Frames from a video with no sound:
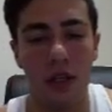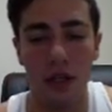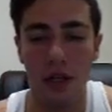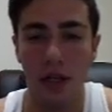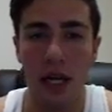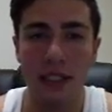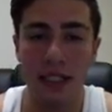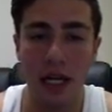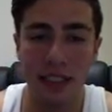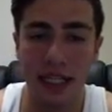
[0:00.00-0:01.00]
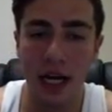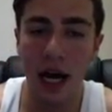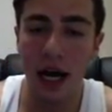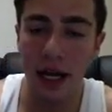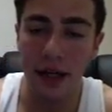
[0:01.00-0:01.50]
All right, I said
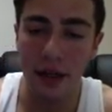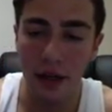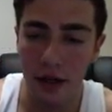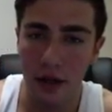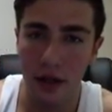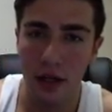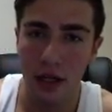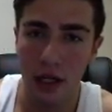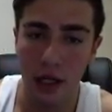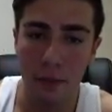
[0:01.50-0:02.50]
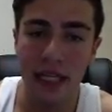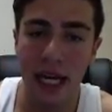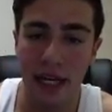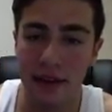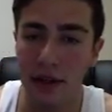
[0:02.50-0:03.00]
hi, B
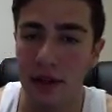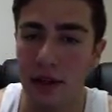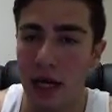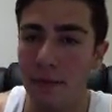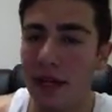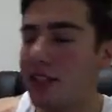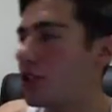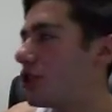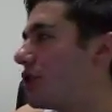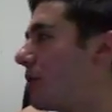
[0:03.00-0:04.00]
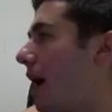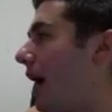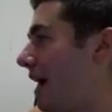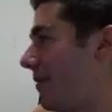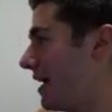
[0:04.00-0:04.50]
Cantha. I messaged you
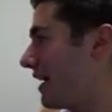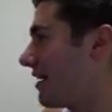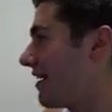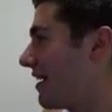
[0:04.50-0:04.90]
hi, man.